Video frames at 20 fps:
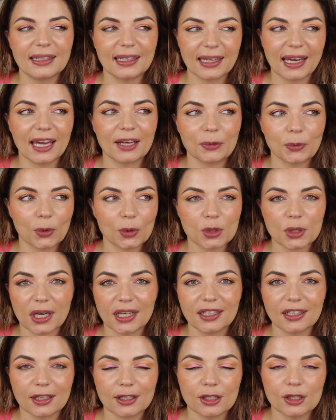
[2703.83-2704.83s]
Again, we're
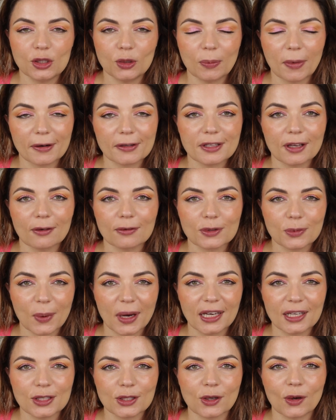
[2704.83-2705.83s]
trying not to dupe ourselves,
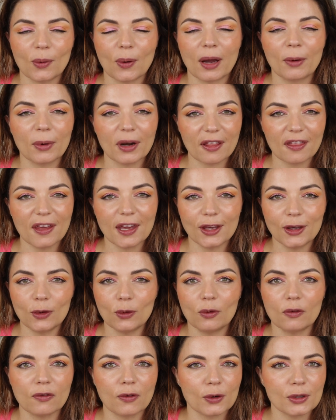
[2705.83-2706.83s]
right? So I want to thank
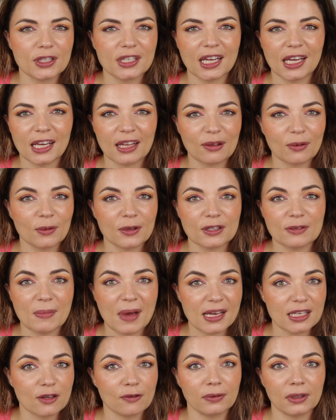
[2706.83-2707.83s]
you for staying through this
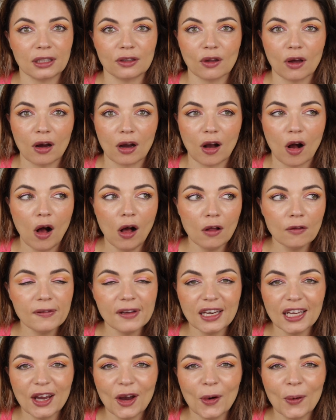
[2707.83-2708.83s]
massively long haul
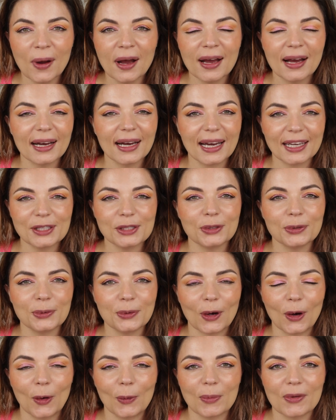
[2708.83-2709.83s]
video. I
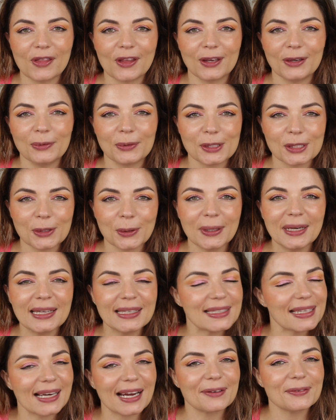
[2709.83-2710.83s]
do hope that you enjoyed
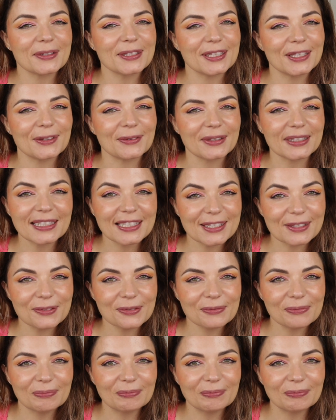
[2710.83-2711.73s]
it, and I will see you really soon.